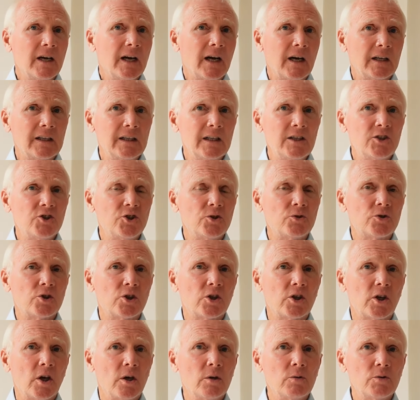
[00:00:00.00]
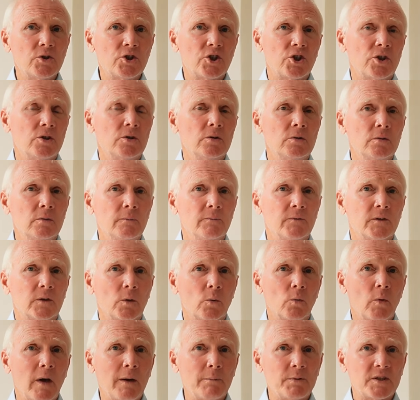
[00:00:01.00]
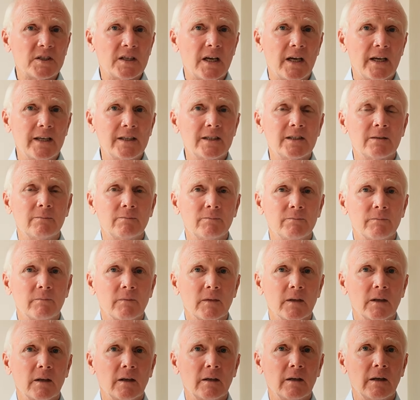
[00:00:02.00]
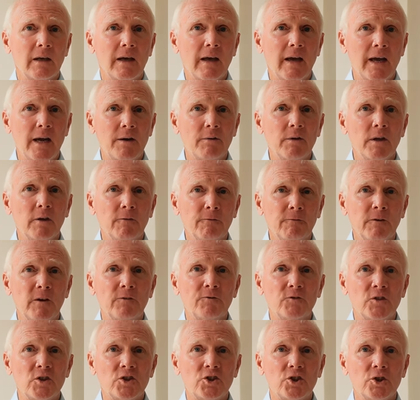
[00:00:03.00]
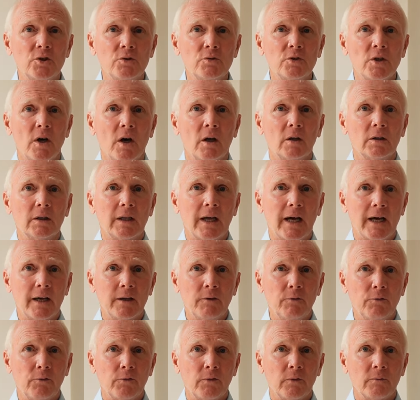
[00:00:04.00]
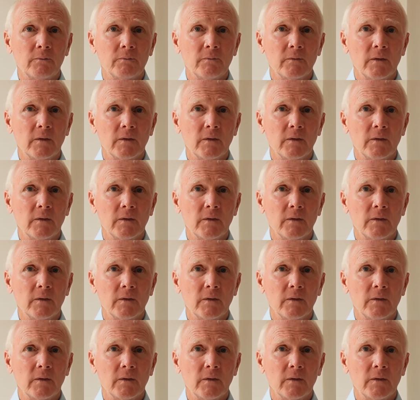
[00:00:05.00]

I need you to go to the website area52.life